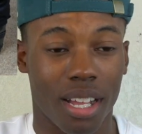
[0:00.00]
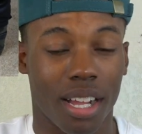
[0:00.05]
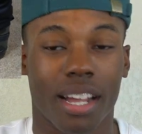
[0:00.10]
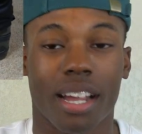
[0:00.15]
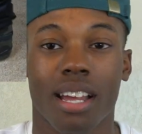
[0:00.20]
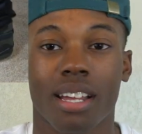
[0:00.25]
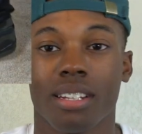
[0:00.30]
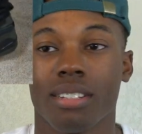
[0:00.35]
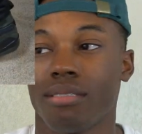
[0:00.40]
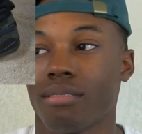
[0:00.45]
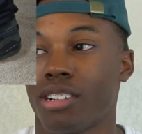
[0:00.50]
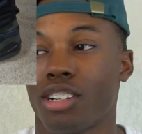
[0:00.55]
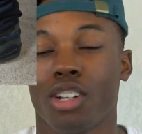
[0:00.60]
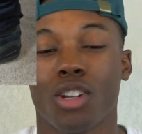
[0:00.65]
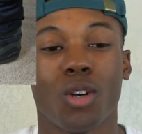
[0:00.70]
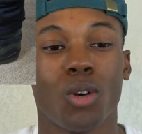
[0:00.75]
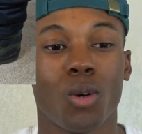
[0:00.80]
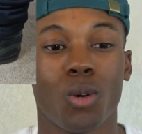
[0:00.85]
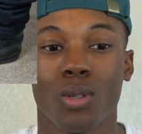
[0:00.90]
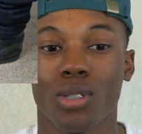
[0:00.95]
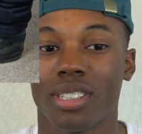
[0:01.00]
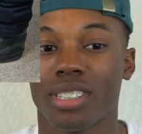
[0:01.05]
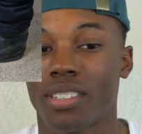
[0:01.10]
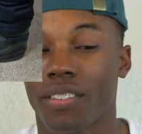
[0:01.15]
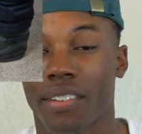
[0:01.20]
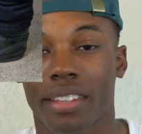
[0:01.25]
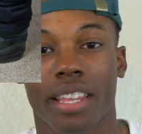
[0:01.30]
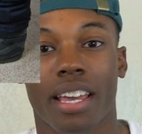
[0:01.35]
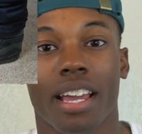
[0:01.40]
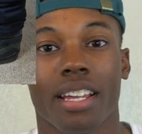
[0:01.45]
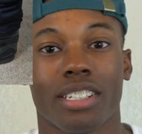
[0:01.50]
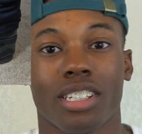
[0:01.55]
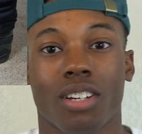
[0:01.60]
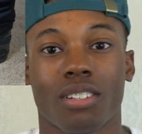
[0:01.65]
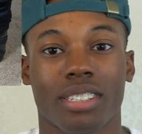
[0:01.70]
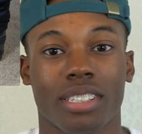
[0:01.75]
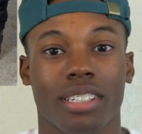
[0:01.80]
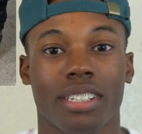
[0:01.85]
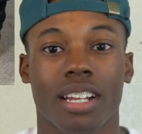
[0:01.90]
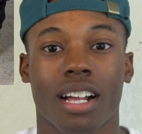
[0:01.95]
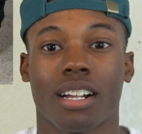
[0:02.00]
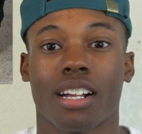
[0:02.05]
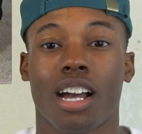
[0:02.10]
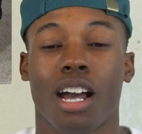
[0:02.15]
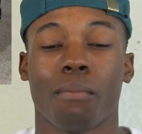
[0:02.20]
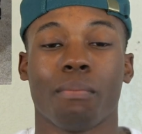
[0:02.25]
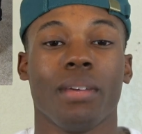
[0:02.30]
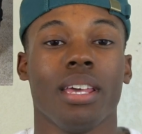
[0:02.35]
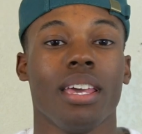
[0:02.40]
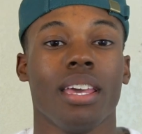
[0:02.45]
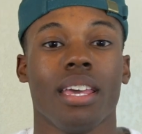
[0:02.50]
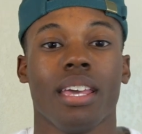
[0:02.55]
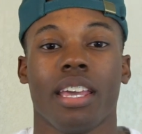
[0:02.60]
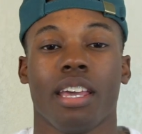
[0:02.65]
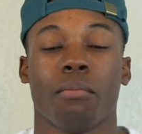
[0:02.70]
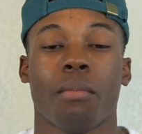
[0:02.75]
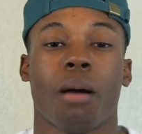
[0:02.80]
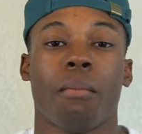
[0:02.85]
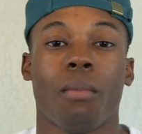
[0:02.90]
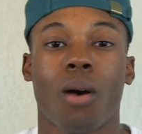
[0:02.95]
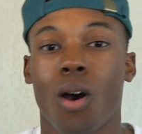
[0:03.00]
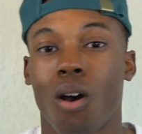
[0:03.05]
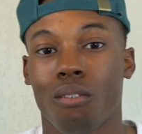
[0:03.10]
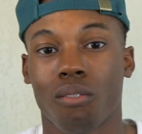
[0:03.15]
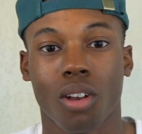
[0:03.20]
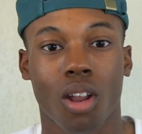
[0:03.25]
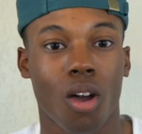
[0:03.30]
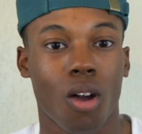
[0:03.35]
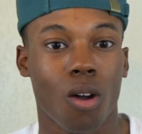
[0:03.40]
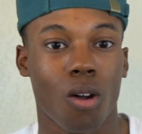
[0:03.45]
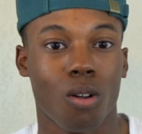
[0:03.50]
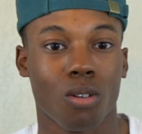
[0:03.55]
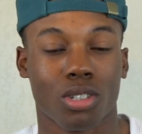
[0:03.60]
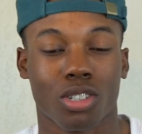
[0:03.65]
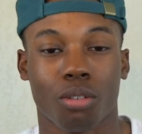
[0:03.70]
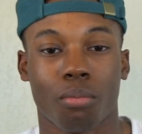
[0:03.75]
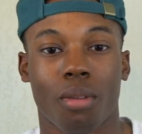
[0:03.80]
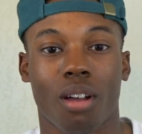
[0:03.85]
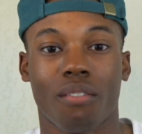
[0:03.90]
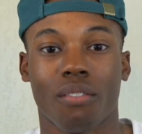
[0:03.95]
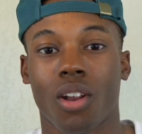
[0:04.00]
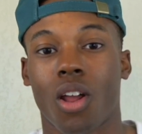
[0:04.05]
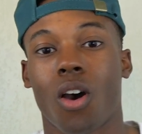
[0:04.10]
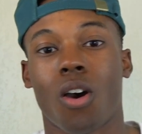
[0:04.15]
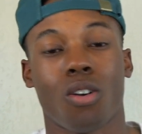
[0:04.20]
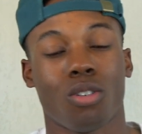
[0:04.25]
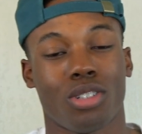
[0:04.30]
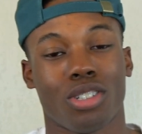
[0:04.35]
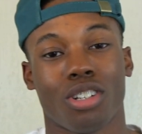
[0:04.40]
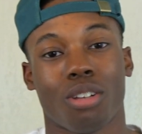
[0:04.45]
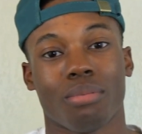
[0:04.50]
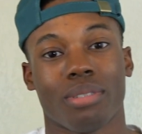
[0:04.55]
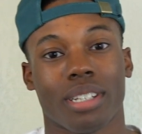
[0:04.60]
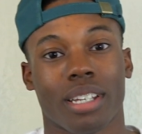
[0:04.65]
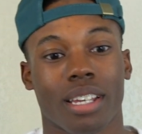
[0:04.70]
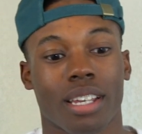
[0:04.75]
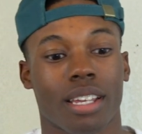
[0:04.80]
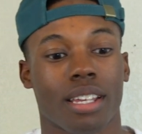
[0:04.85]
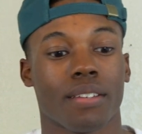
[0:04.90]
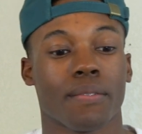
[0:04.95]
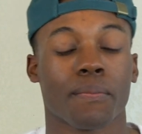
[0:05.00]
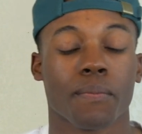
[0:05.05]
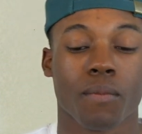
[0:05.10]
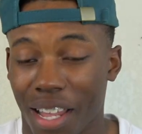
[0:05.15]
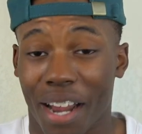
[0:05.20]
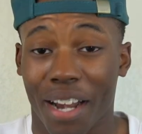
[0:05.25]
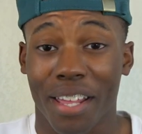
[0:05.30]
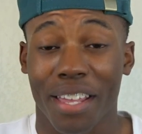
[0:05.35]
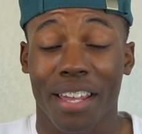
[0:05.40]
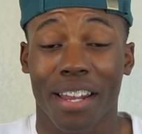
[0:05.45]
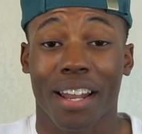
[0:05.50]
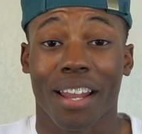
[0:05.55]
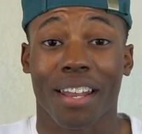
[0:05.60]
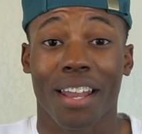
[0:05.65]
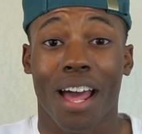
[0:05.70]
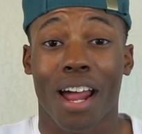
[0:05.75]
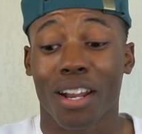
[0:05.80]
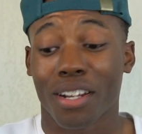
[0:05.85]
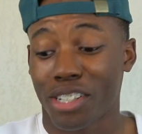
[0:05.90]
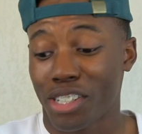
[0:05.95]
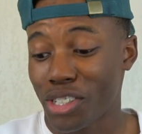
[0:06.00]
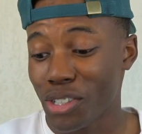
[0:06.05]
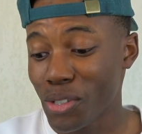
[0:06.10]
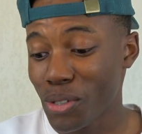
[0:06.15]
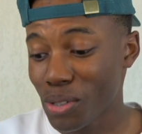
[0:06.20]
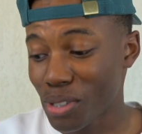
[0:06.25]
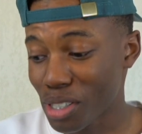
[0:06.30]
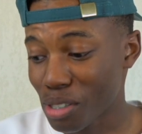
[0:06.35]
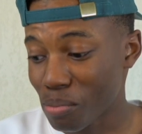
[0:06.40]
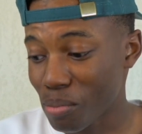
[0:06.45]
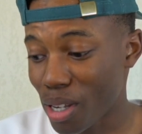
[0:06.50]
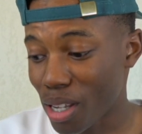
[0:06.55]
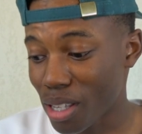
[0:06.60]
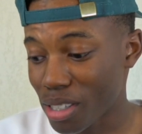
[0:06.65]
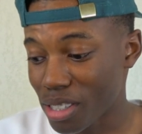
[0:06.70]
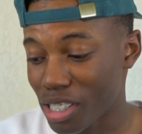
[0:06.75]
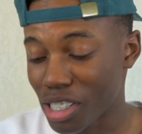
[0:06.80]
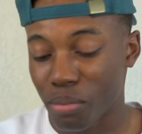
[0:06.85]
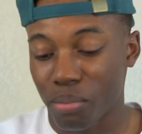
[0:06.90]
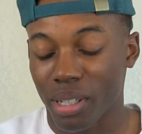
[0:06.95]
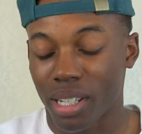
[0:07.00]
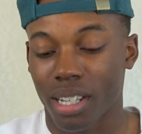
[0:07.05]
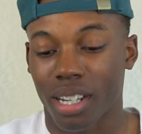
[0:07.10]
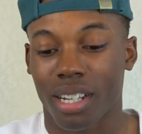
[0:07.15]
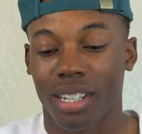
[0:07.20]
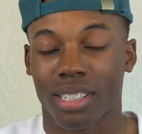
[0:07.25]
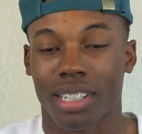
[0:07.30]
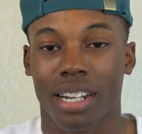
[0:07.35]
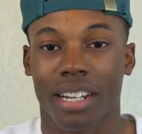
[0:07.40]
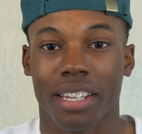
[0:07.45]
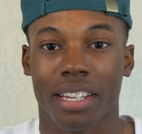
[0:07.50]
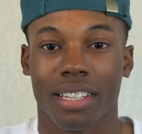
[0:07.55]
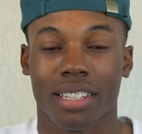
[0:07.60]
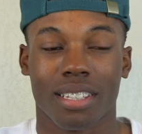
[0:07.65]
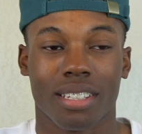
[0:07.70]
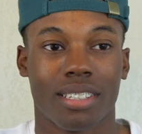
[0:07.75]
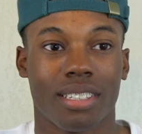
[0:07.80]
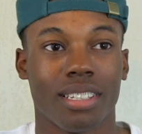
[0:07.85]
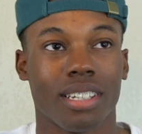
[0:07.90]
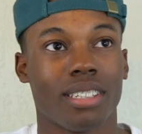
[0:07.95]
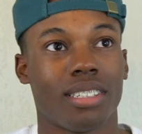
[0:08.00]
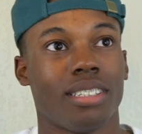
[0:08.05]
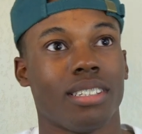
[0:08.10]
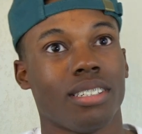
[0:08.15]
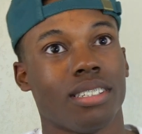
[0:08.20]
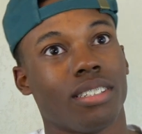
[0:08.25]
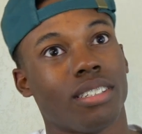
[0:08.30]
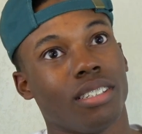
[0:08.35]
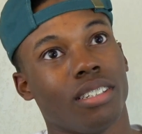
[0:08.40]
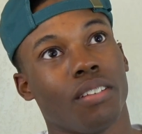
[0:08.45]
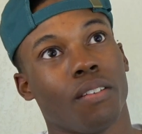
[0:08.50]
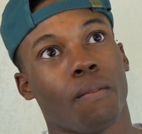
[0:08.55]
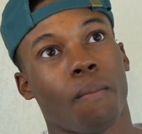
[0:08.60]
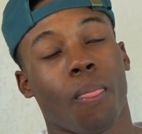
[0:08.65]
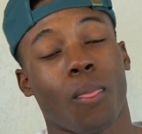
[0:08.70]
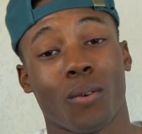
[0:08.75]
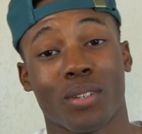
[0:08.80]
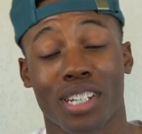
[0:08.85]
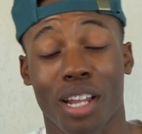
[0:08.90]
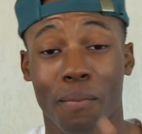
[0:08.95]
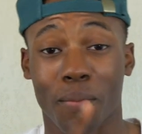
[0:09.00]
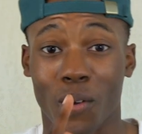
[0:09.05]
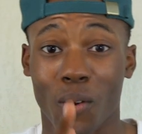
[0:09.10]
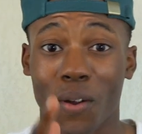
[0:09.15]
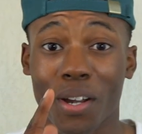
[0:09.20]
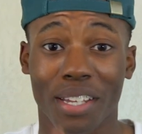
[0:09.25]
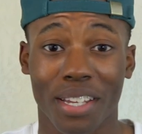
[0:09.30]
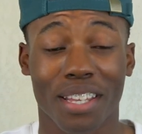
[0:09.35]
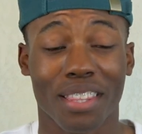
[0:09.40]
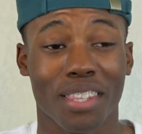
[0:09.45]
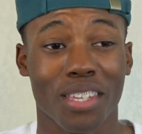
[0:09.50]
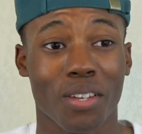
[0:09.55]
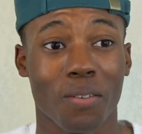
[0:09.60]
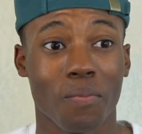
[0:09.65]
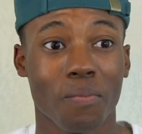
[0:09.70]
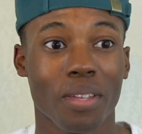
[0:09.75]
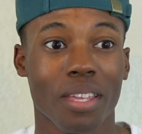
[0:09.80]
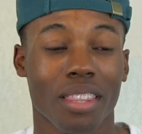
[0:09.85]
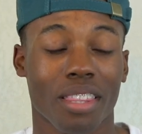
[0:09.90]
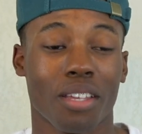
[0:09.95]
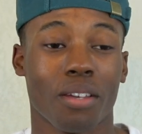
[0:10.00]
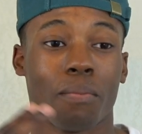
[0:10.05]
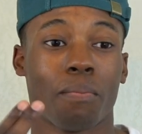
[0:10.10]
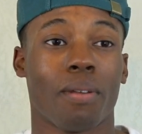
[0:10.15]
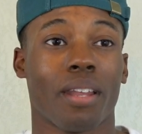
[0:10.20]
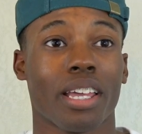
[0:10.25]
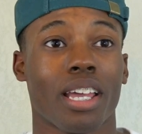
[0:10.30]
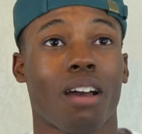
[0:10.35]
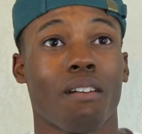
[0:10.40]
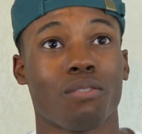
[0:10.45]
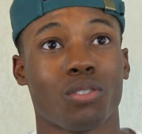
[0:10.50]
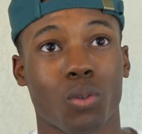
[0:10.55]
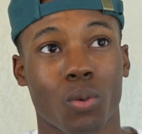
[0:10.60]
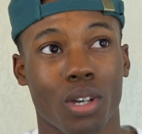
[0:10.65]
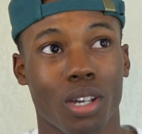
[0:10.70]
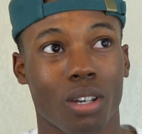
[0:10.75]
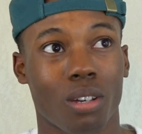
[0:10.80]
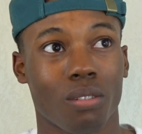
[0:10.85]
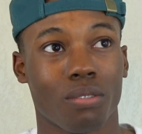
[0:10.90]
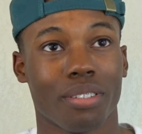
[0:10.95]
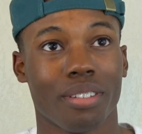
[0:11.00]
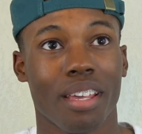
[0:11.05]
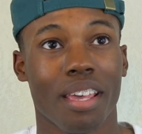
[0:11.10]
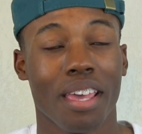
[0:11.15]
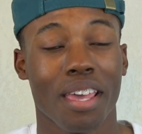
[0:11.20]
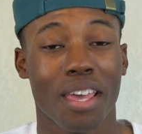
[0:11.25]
I got clothes and stuff like that. Y'all seen I cop in my mall vlogs or my vlogs, you know what I'm saying? I didn't get a lot of shoes this month just because I didn't get the sixes, which I'm going to get them, the playoff 12s.